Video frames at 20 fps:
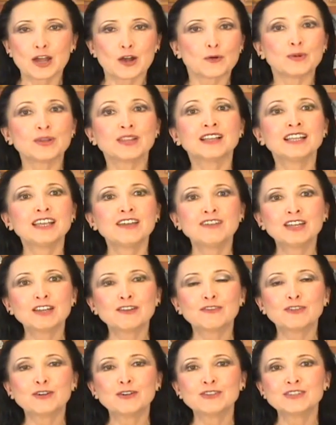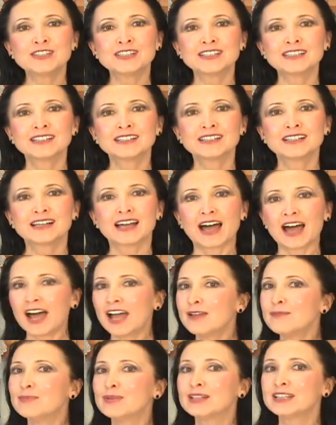With living foods,
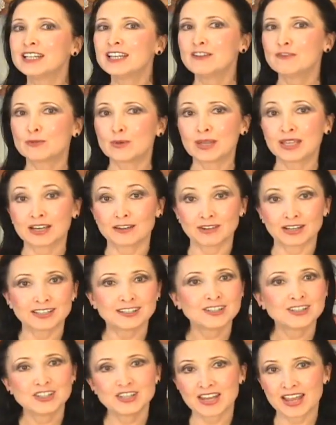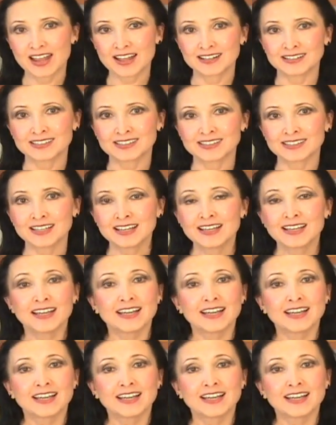I believe we have a good chance